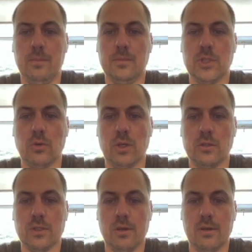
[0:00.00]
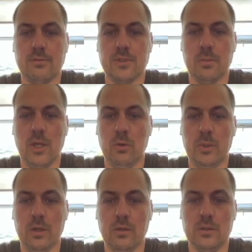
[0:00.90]
so you also have some help
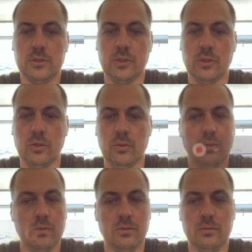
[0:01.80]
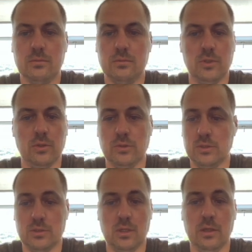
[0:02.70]
here. So you can
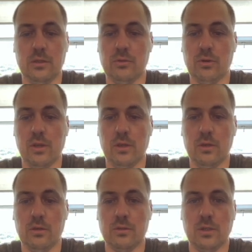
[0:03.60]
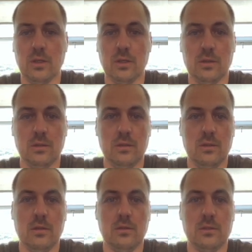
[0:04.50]
just click right here to get
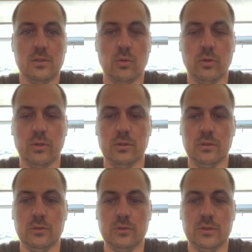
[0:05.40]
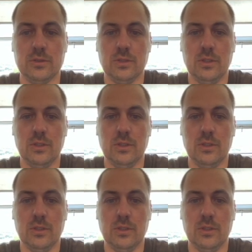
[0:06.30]
tutorials.